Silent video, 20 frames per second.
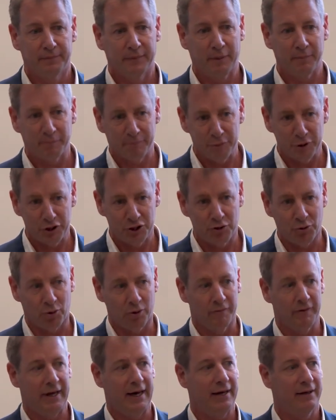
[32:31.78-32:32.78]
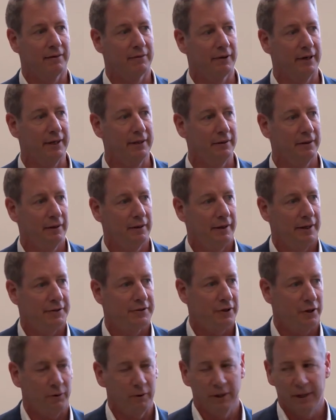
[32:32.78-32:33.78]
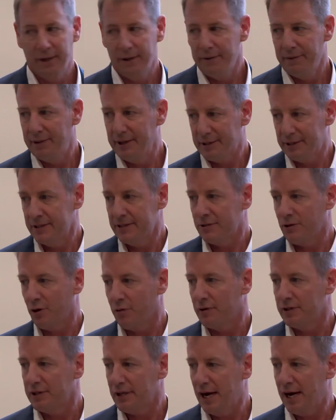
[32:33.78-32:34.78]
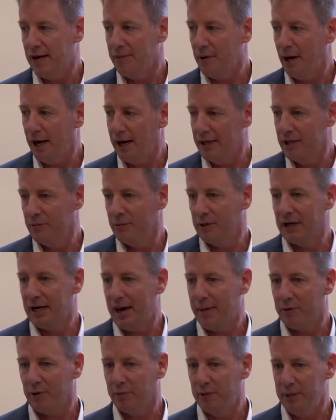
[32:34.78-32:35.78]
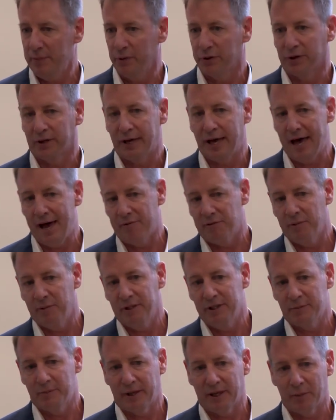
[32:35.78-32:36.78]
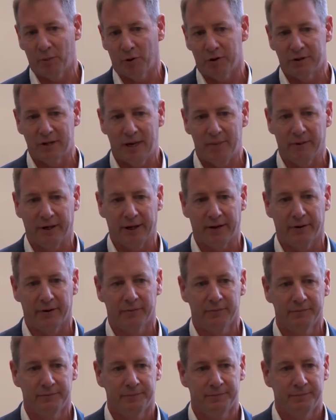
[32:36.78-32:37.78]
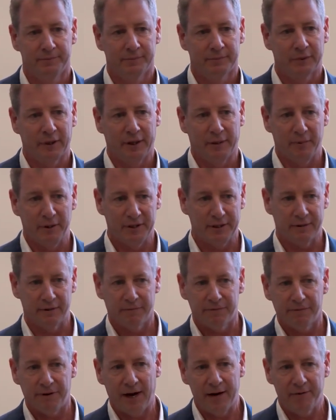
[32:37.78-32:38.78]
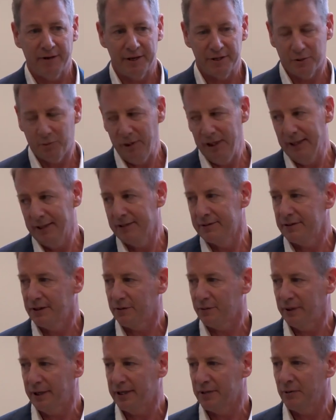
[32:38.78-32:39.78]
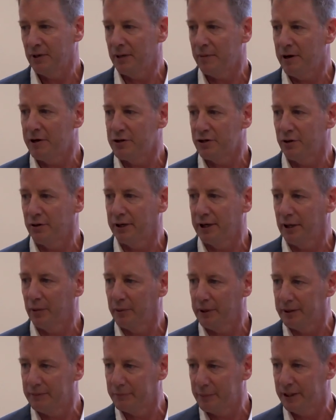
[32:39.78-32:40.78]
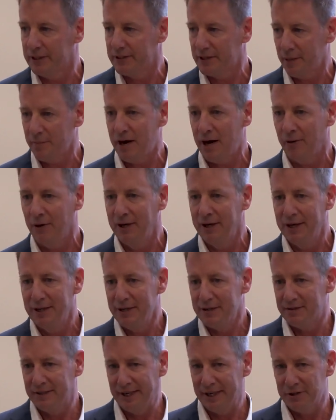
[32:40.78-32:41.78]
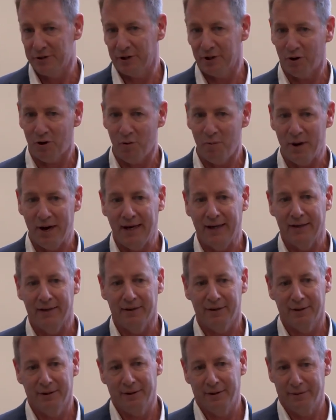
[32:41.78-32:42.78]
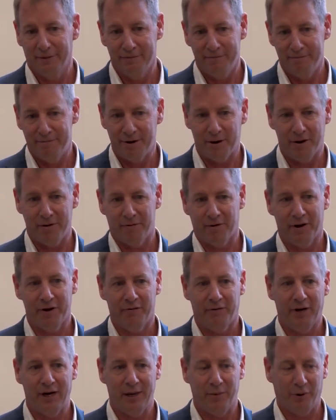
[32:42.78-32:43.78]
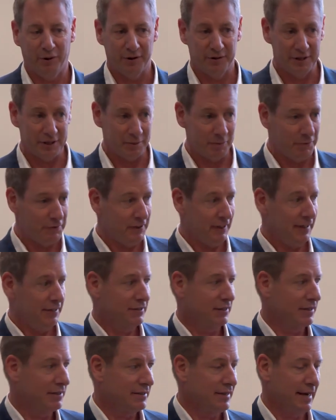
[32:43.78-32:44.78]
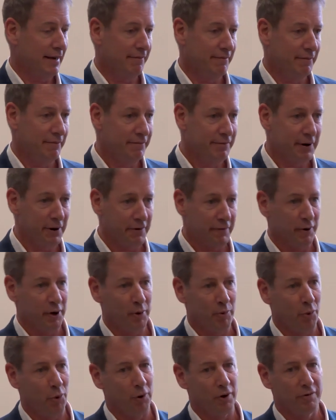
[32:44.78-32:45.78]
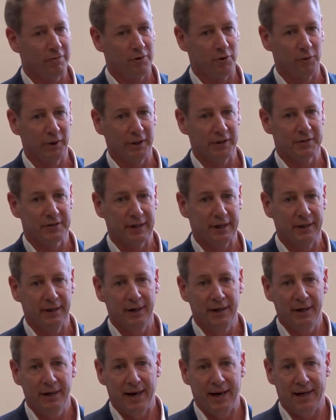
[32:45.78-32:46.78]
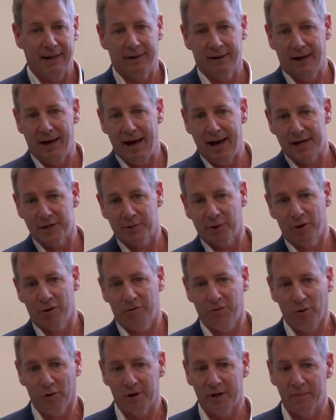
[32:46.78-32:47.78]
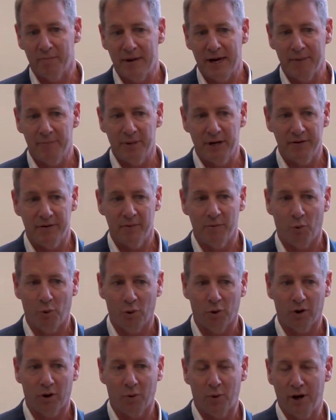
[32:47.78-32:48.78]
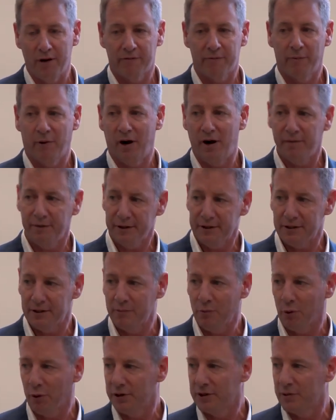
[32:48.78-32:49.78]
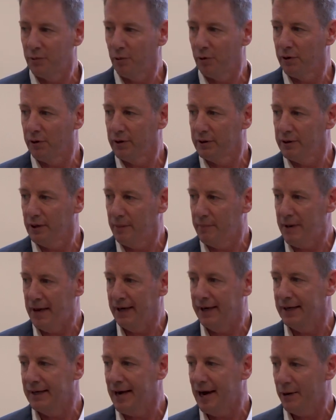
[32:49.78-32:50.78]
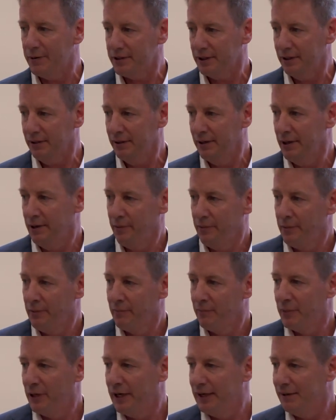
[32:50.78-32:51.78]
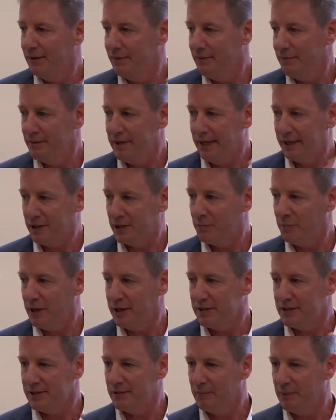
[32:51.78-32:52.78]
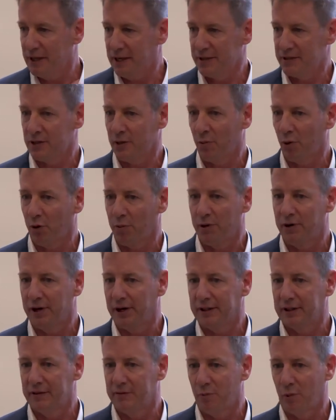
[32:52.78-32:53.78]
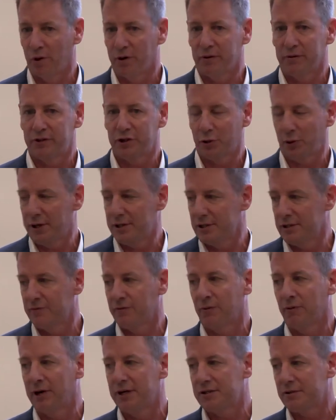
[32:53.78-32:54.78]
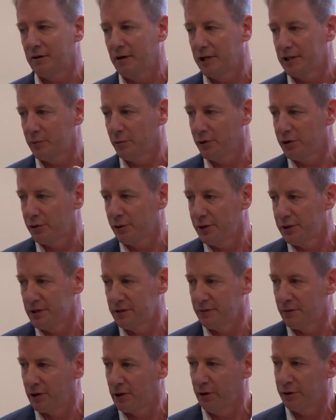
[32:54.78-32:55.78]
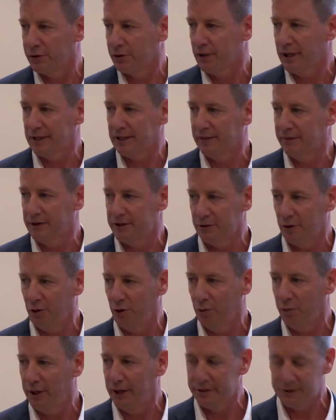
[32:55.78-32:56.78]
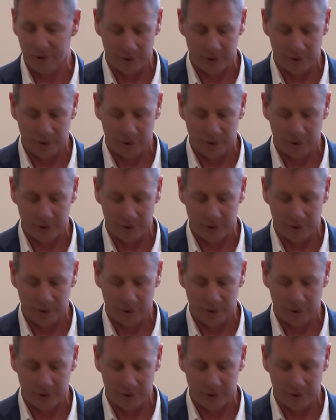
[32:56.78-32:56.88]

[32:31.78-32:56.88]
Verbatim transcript: I'm sure of that, right? And so this is, over time, high human capital people are gonna have to be spending more time together. Um, is it five days a week? Is it three days a week? I'm not sure here, but, but somehow cities are gonna remain very, very viable. The system of cities is going to stay very, very important for real estate. And as we go forward, it may pivot more away from office and more to more amenity and housing, but that just places because they're more productive, more choices for restaurants, more choices for cultural activities, a whole bit.